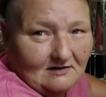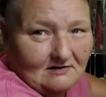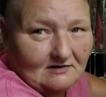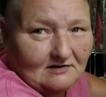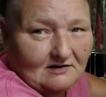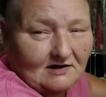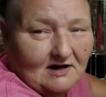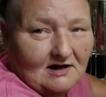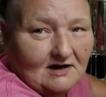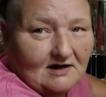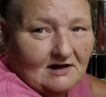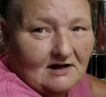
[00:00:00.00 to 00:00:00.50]

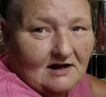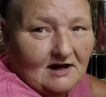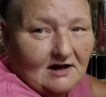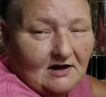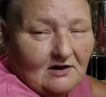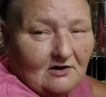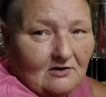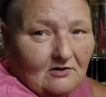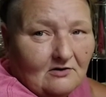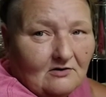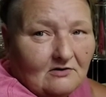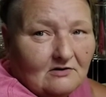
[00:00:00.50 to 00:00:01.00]
take
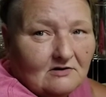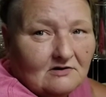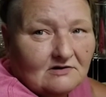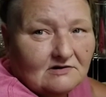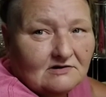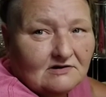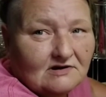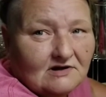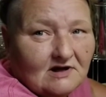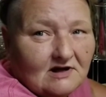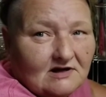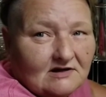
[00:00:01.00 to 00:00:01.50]
care,
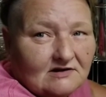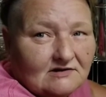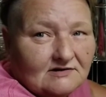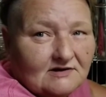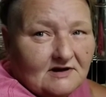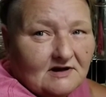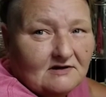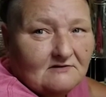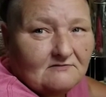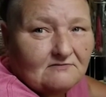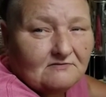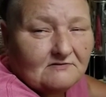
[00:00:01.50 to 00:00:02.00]
stay
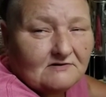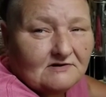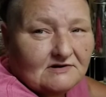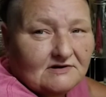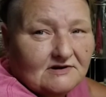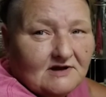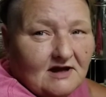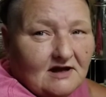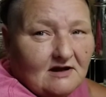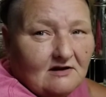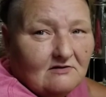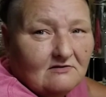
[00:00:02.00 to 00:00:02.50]
safe and
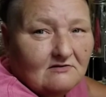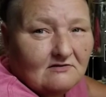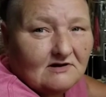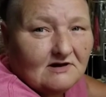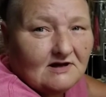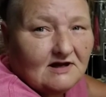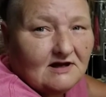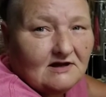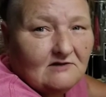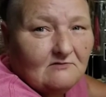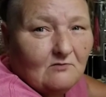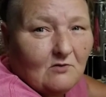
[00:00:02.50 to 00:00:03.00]
sound,
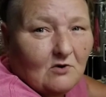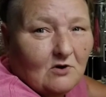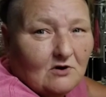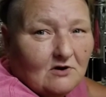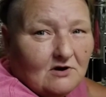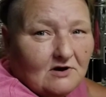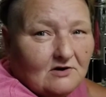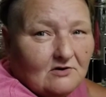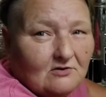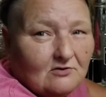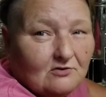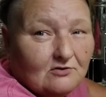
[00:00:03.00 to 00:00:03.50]
keep
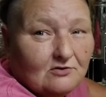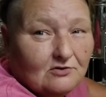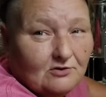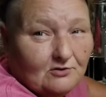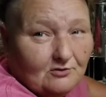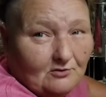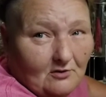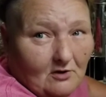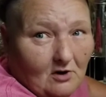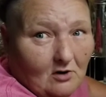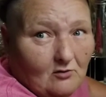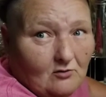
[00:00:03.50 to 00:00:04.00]
working on
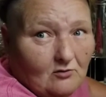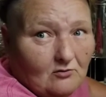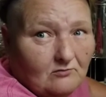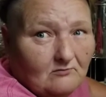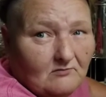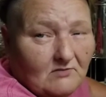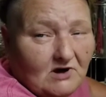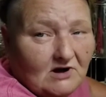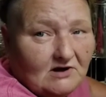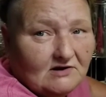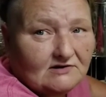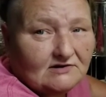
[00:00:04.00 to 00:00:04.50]
your own
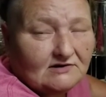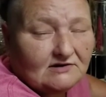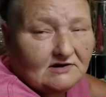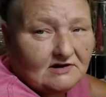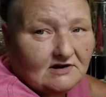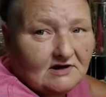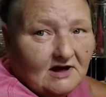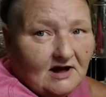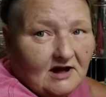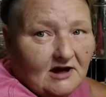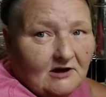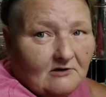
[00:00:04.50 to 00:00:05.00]
medicine
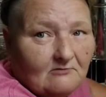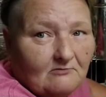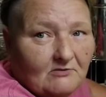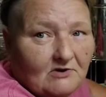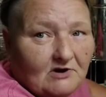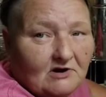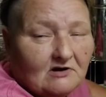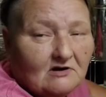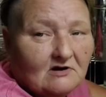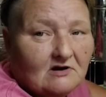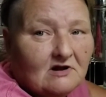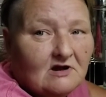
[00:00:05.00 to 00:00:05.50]

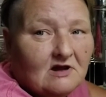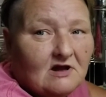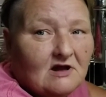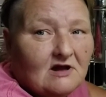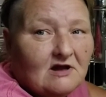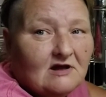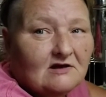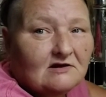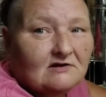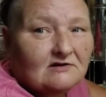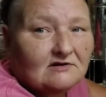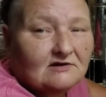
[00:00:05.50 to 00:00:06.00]
cabinet.
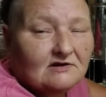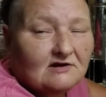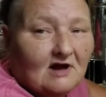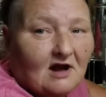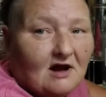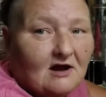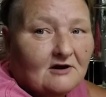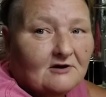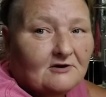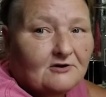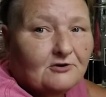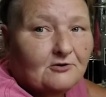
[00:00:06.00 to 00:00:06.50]

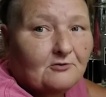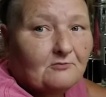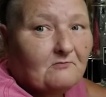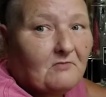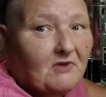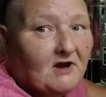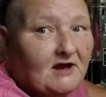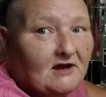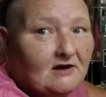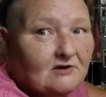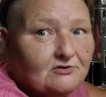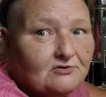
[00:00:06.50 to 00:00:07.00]
Stock your
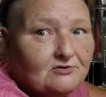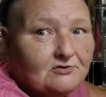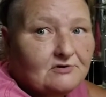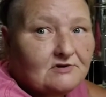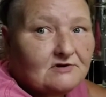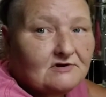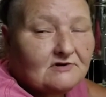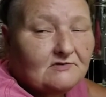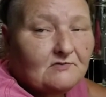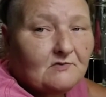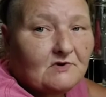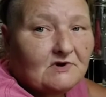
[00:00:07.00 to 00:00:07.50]

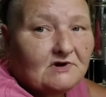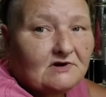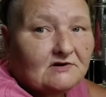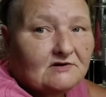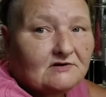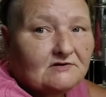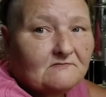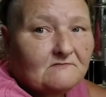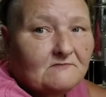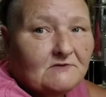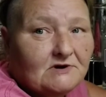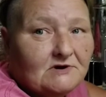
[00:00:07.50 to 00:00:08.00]
pantries with
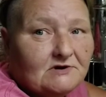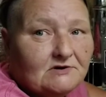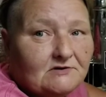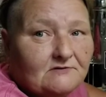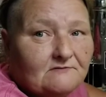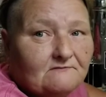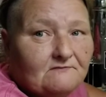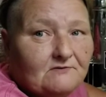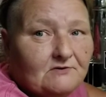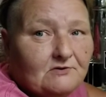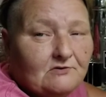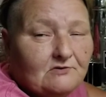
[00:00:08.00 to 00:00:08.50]
as much
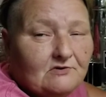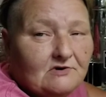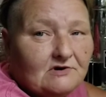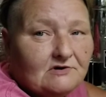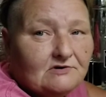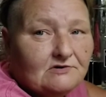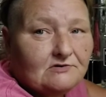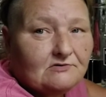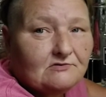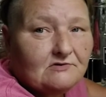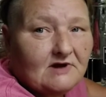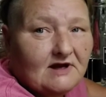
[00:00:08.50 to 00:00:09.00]
food
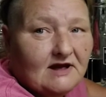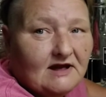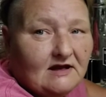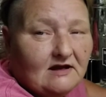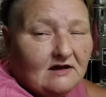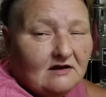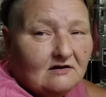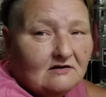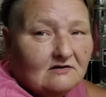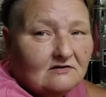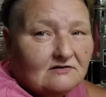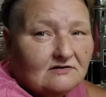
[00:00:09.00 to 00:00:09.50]
as you
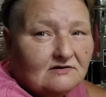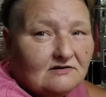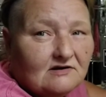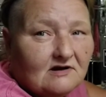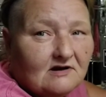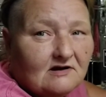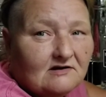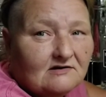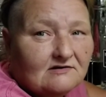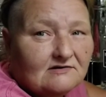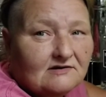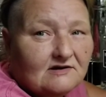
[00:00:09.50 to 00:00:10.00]
can.
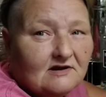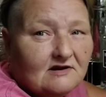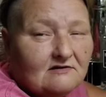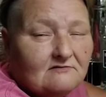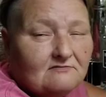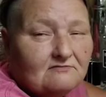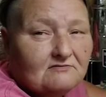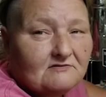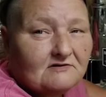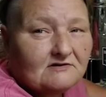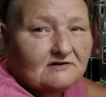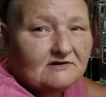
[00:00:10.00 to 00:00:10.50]
Stay
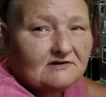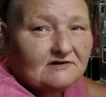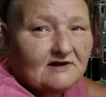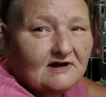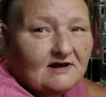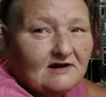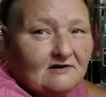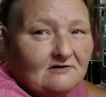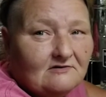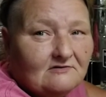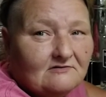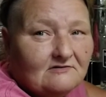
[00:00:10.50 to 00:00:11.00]
safe and
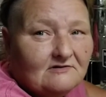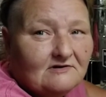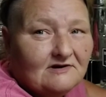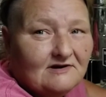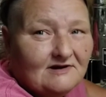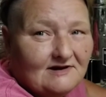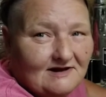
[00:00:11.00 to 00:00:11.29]
sound.